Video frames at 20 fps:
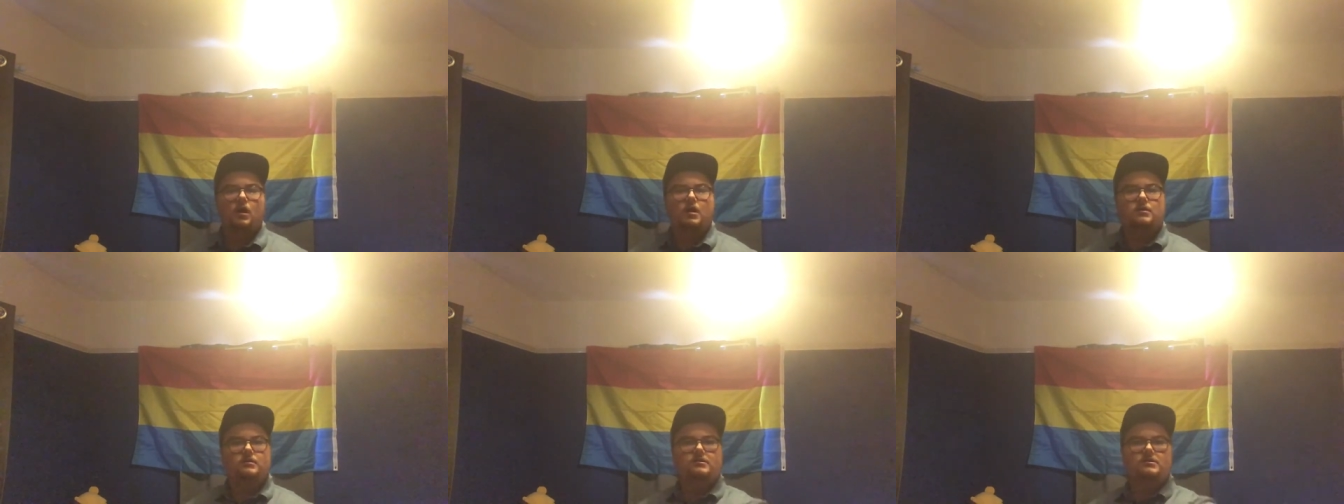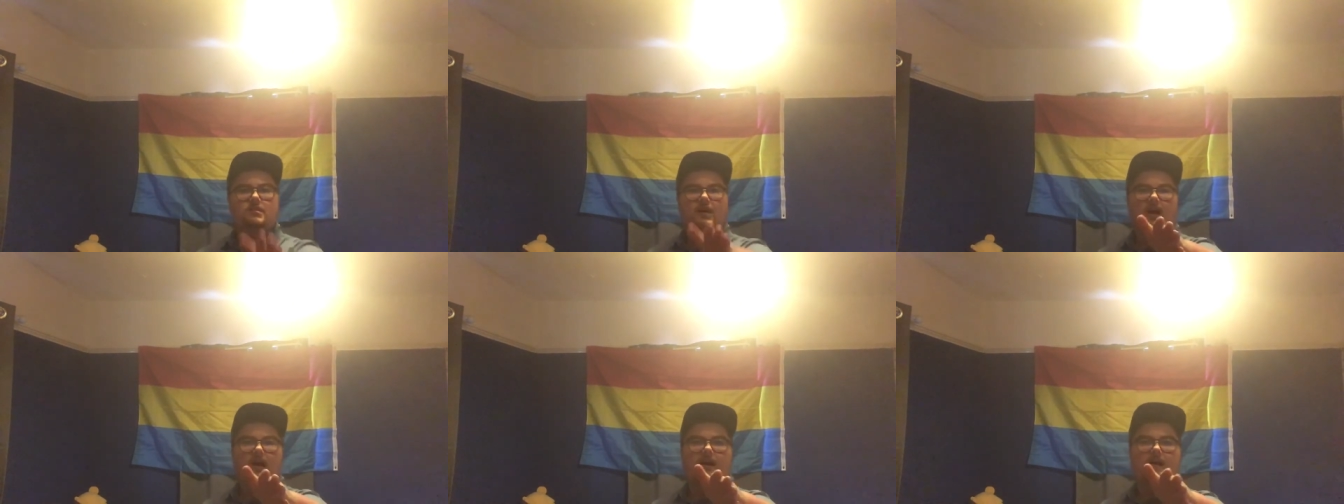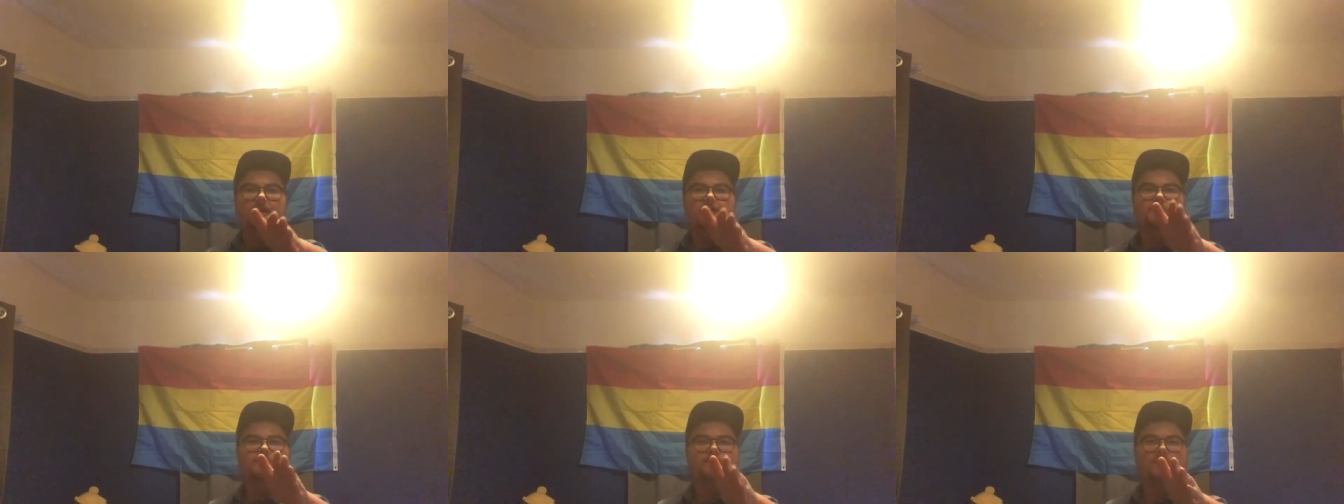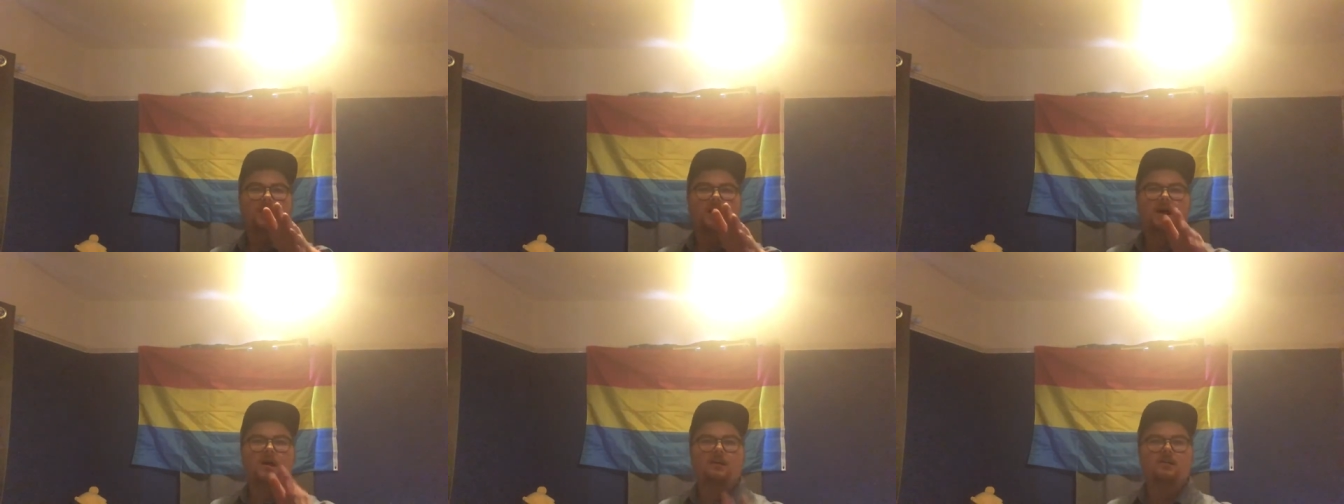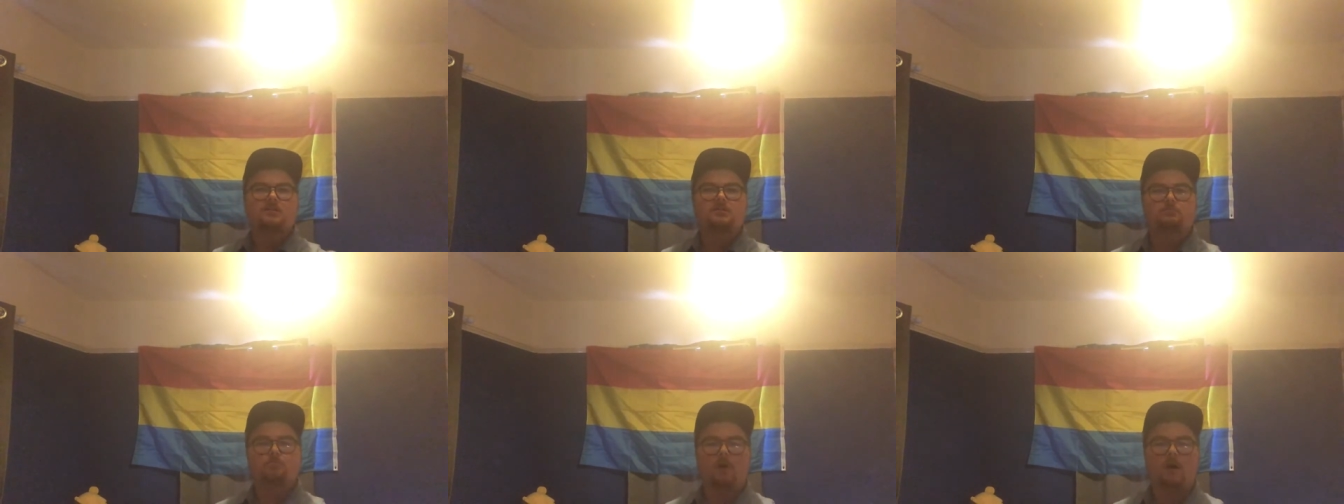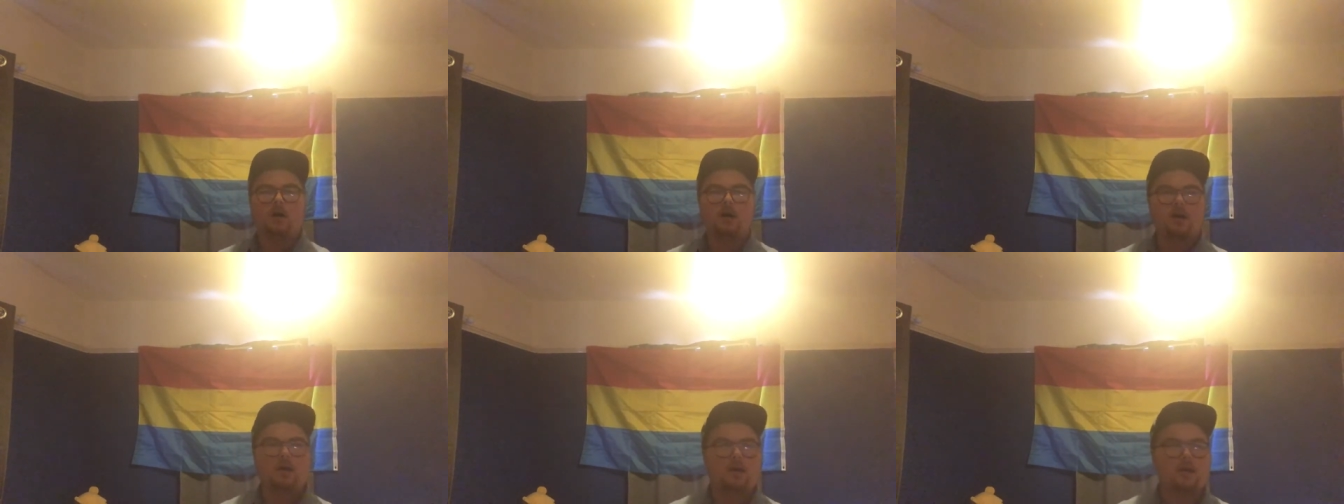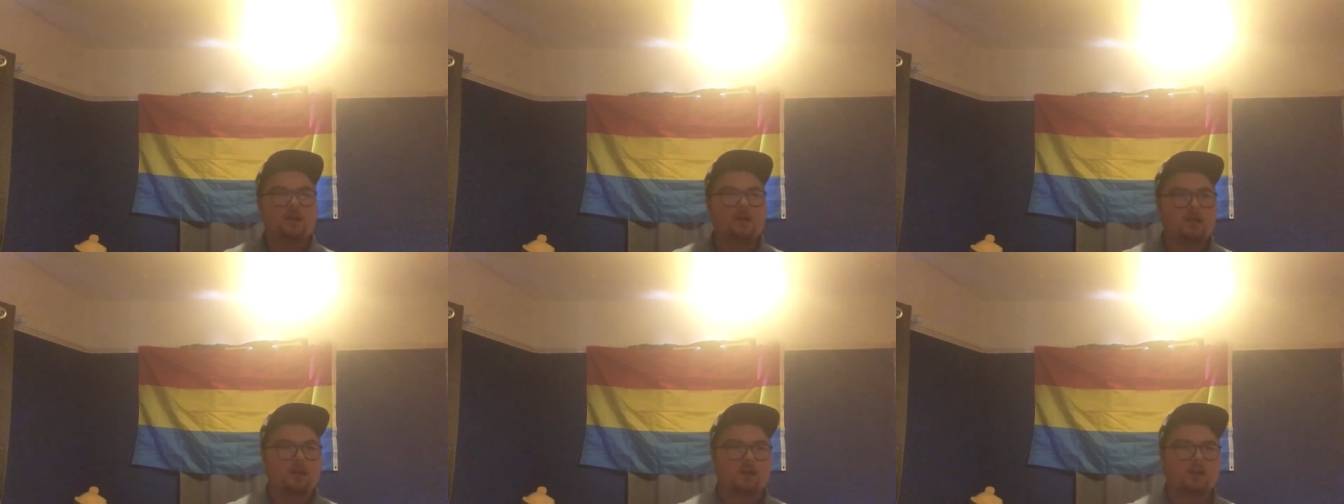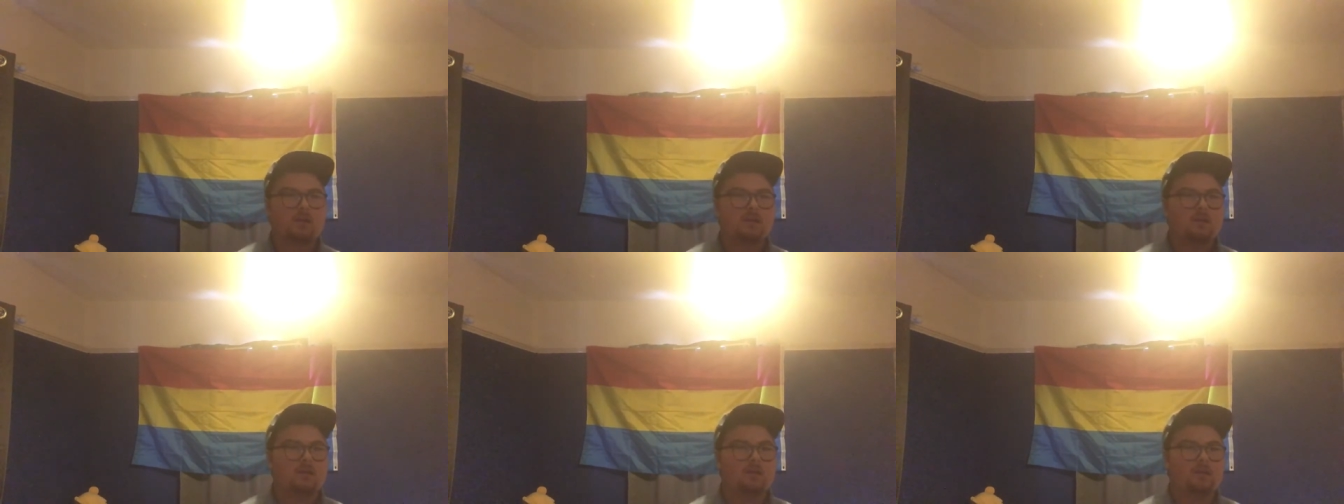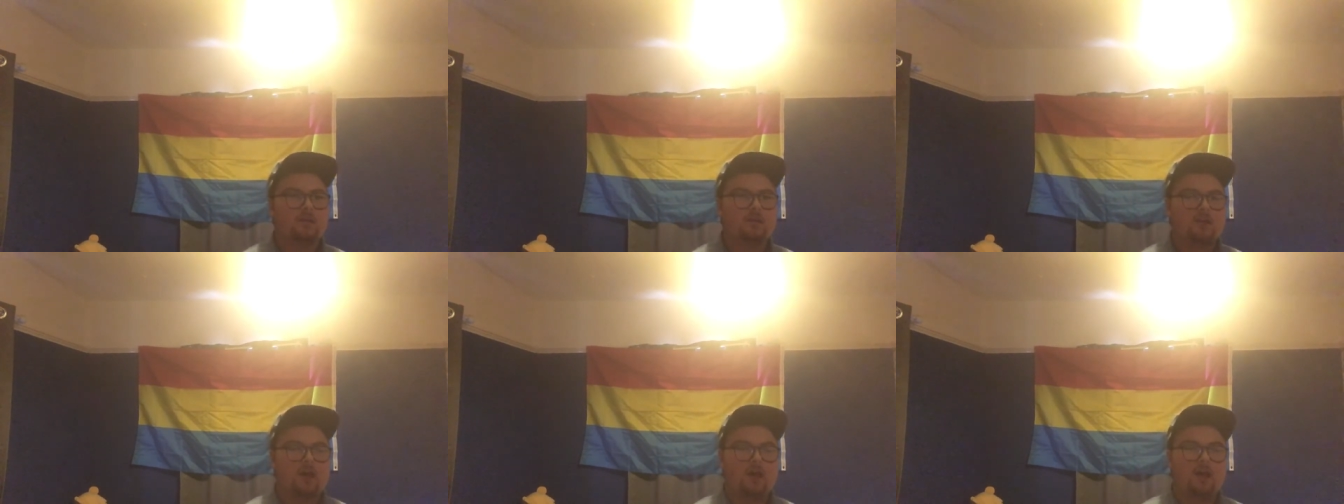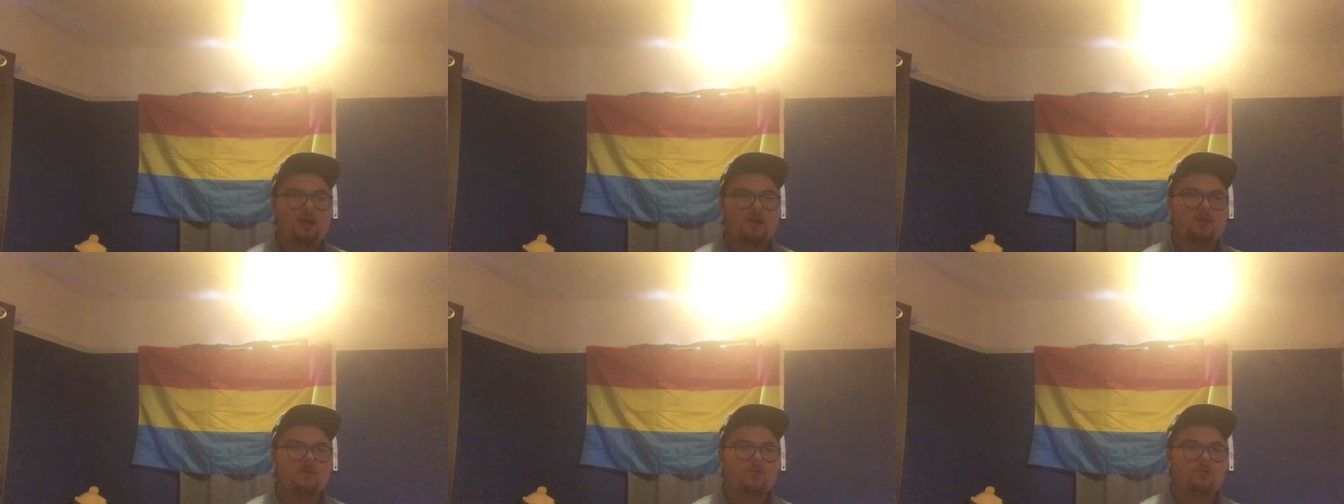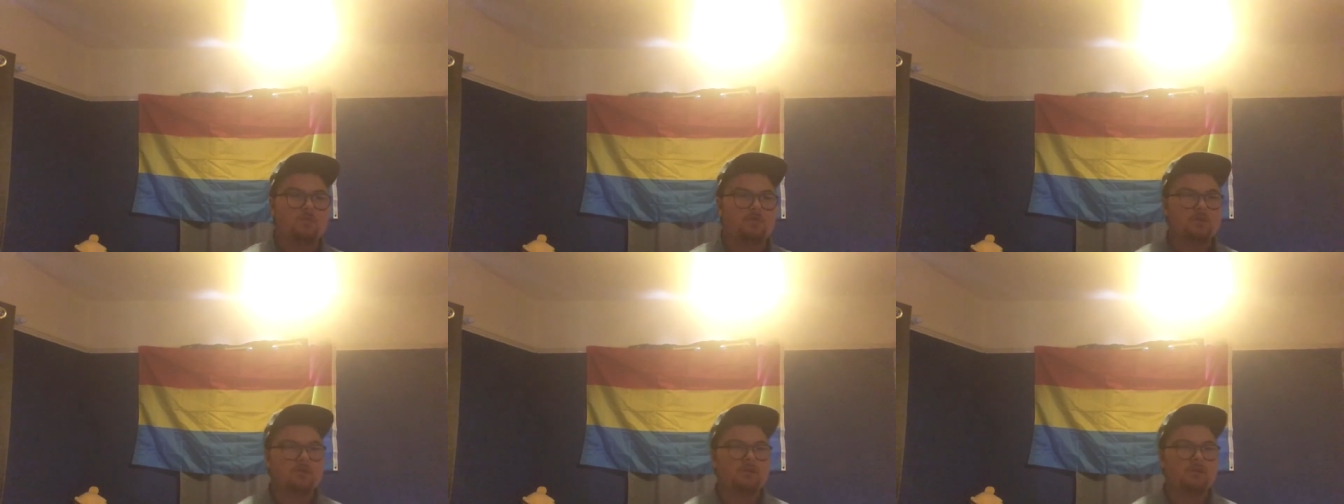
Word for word: Time flies by and the yellow and